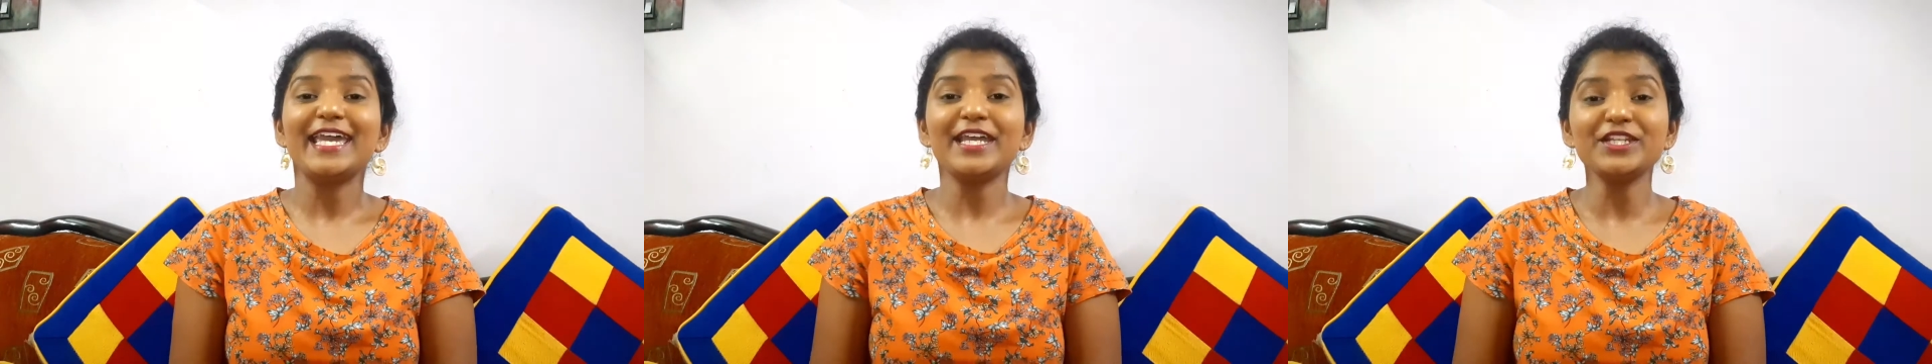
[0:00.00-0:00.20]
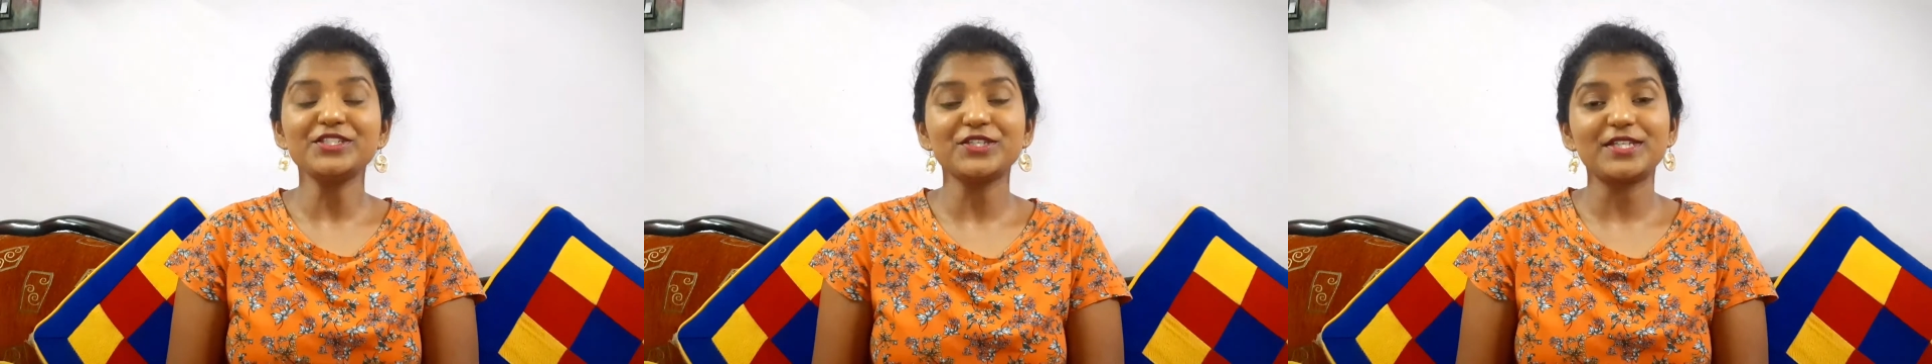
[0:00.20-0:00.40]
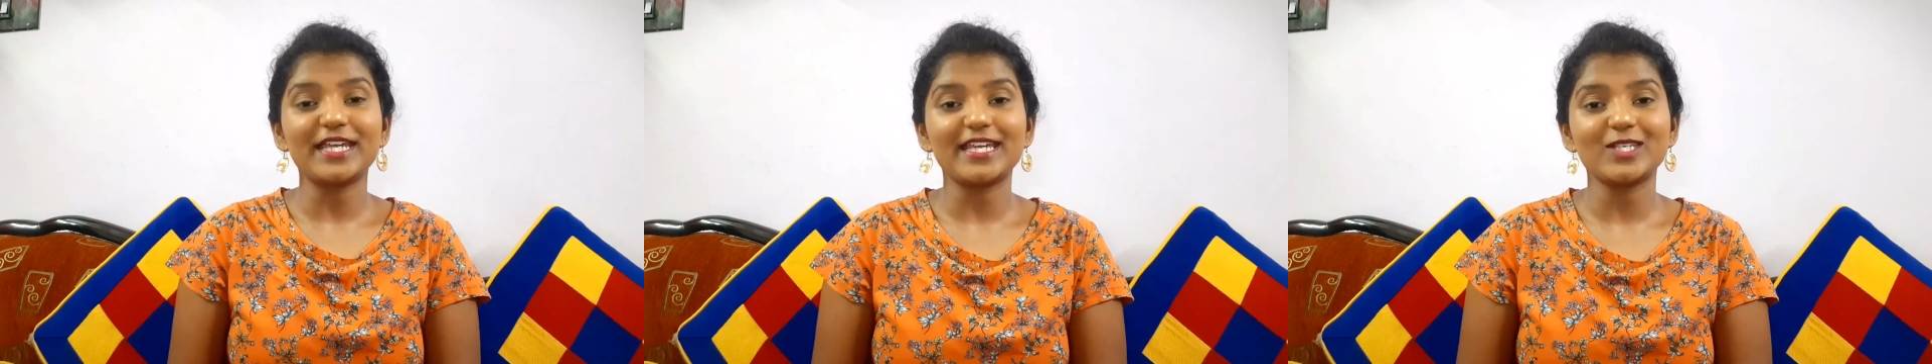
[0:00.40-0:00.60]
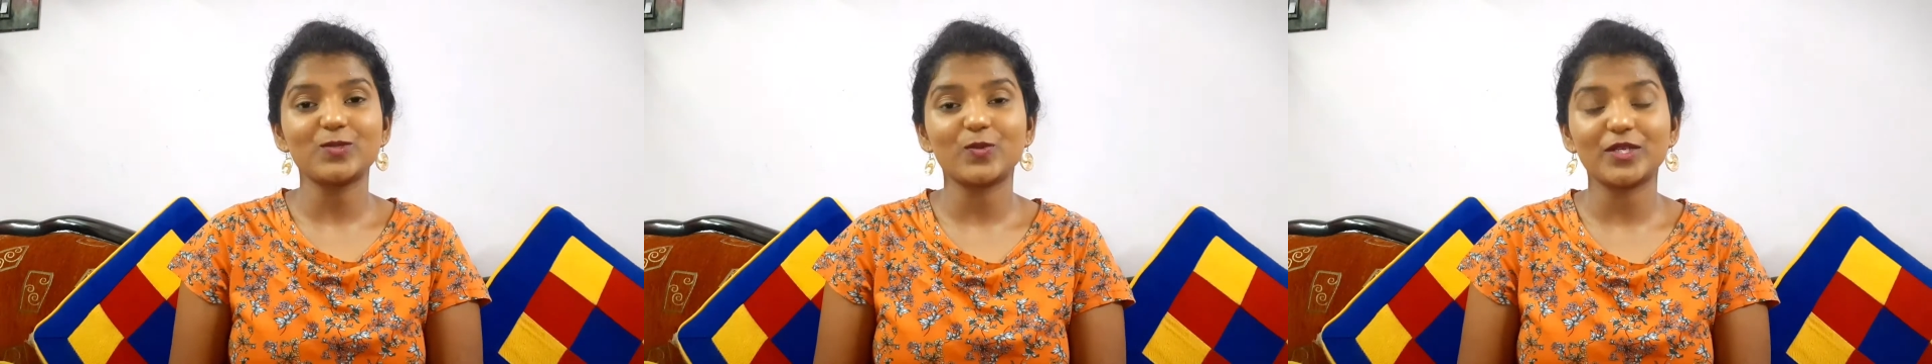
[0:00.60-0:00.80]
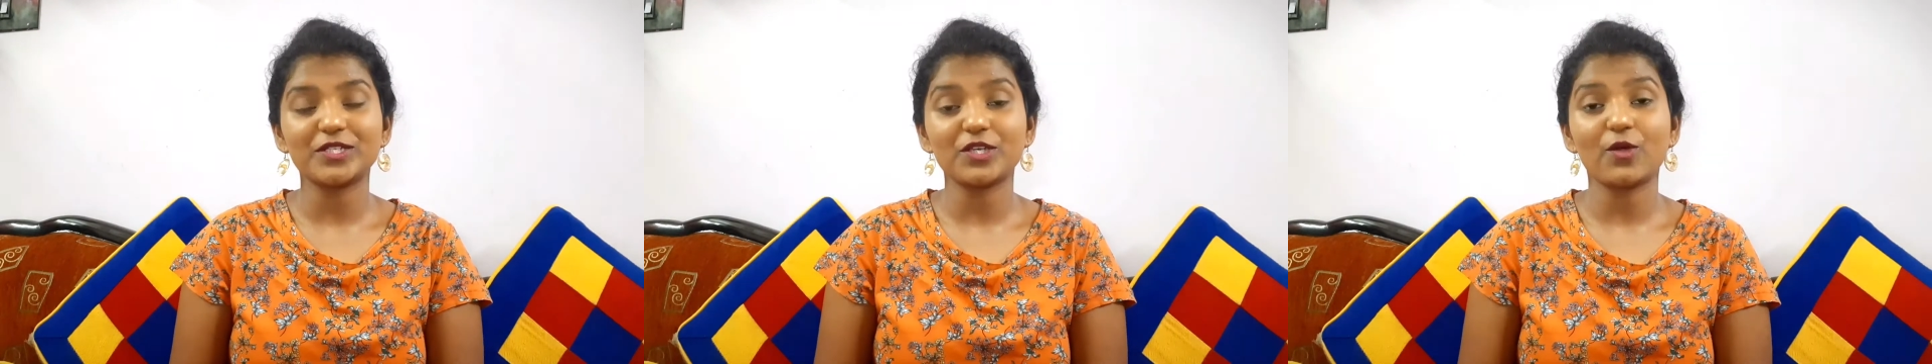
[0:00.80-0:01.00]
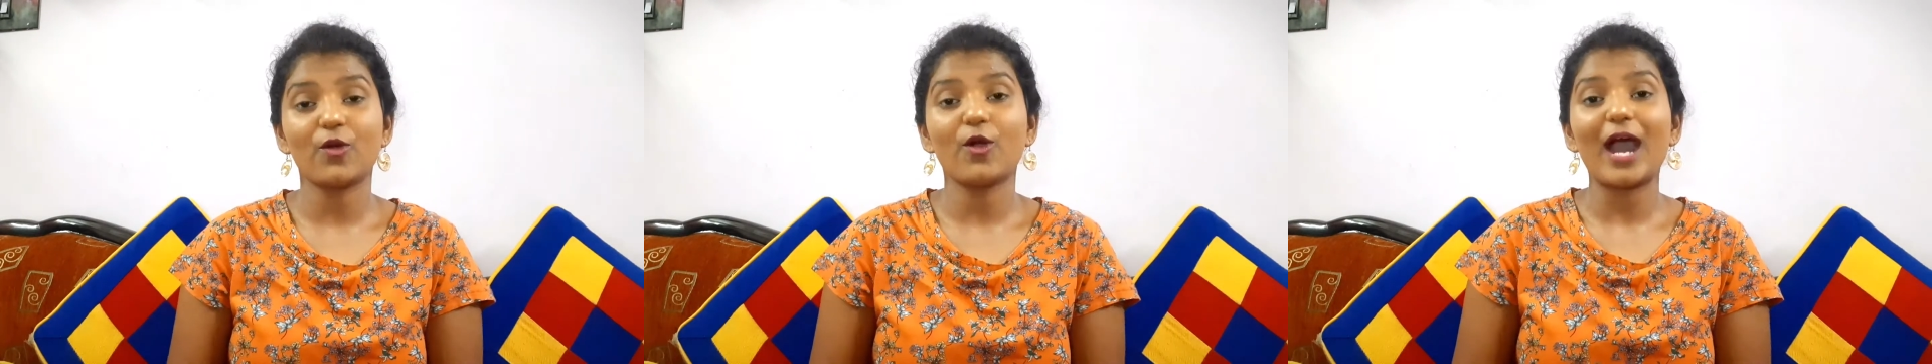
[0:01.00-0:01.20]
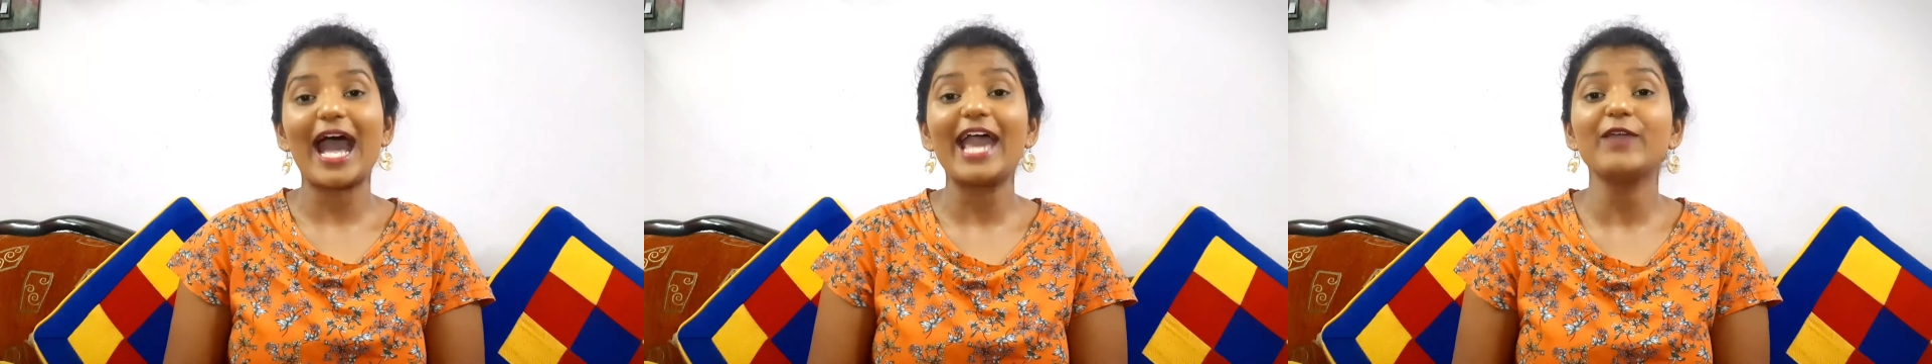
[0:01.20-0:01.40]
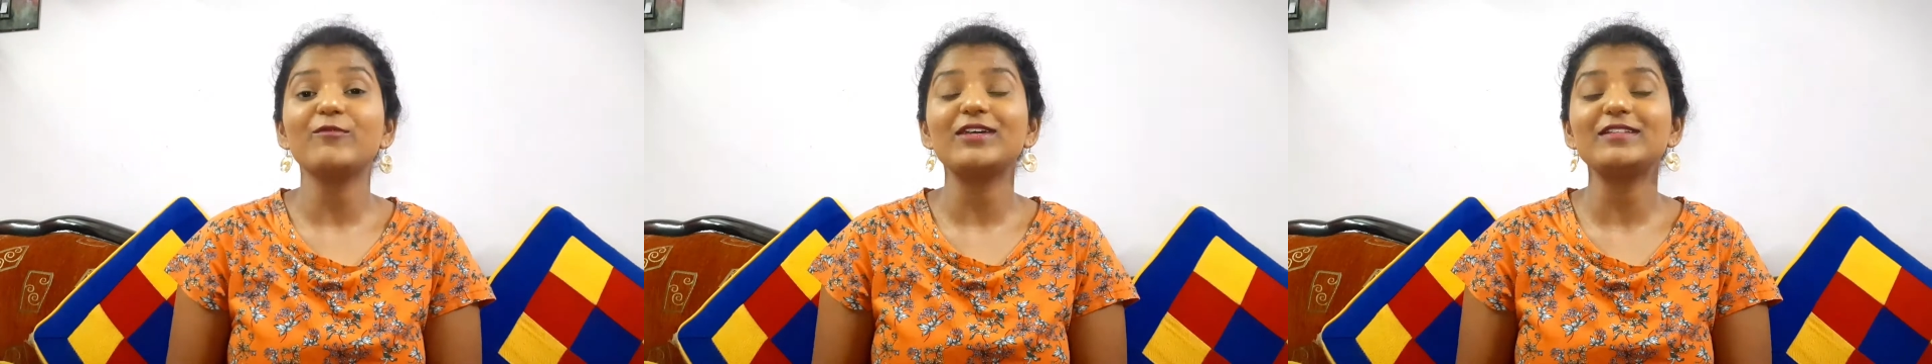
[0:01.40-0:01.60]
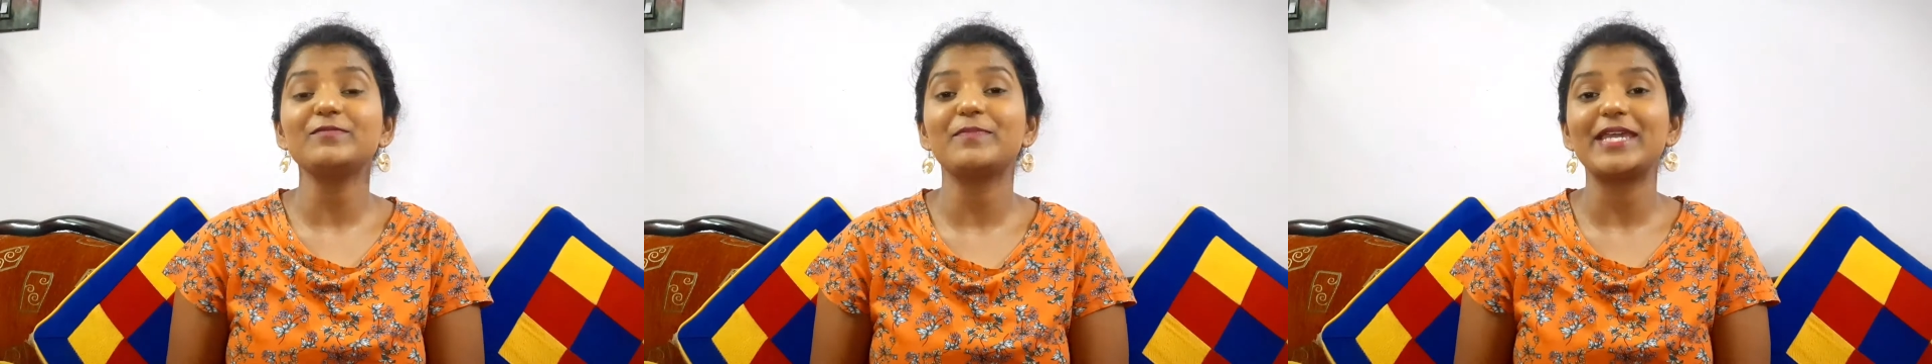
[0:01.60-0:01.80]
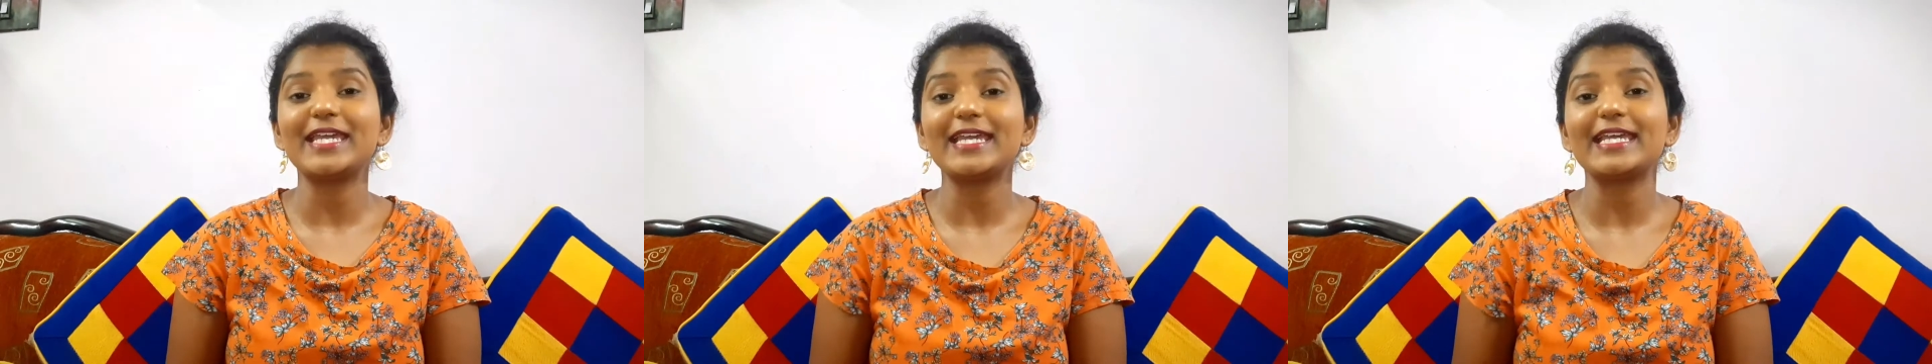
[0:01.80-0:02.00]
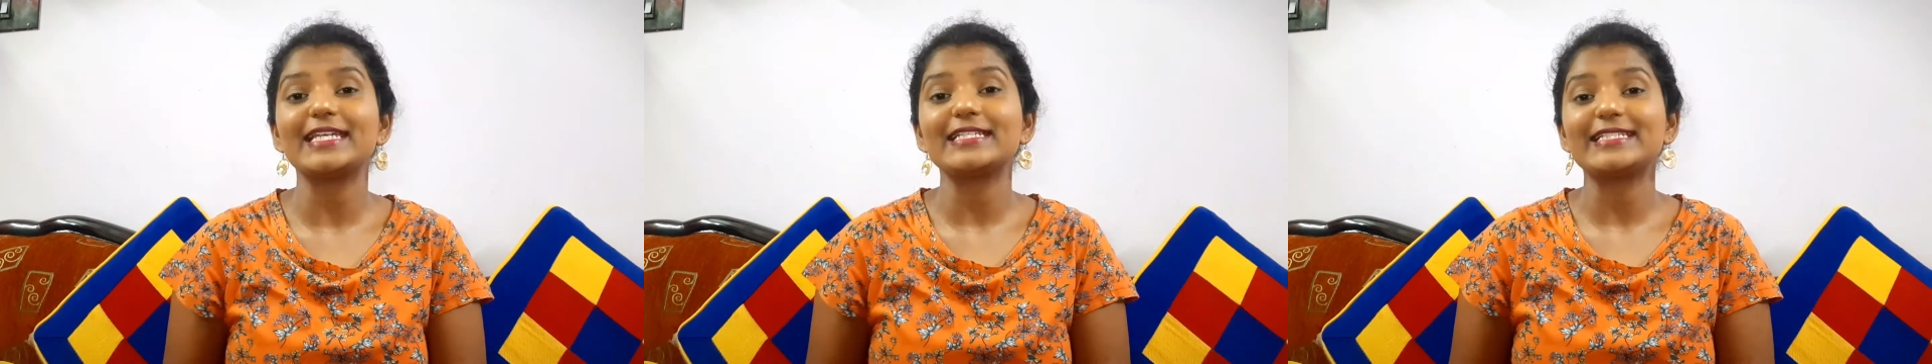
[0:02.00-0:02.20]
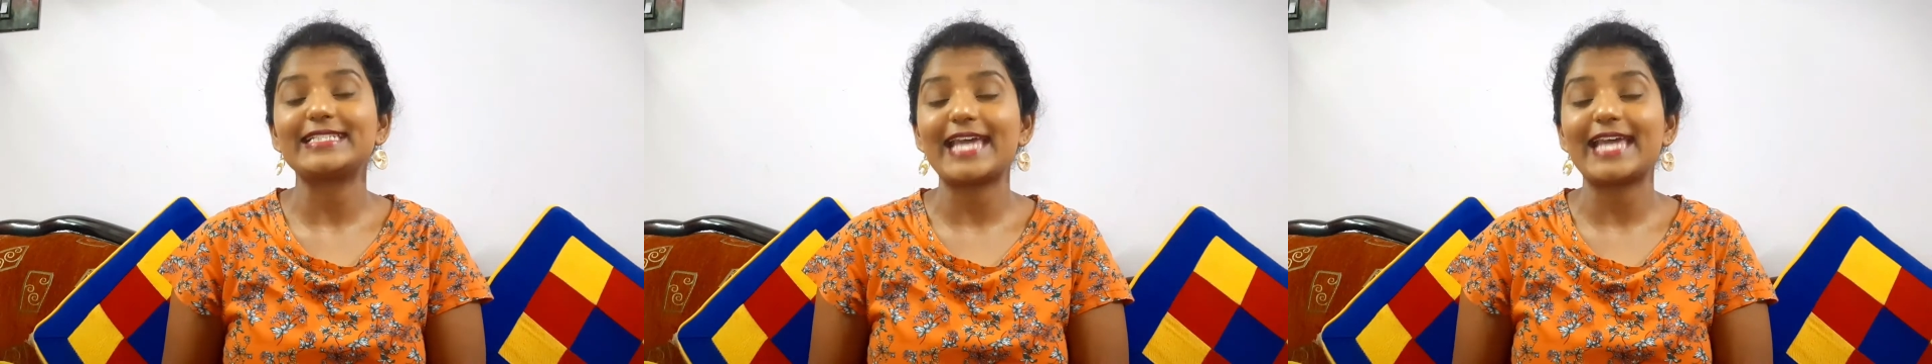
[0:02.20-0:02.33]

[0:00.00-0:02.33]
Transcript: In today's video, I will be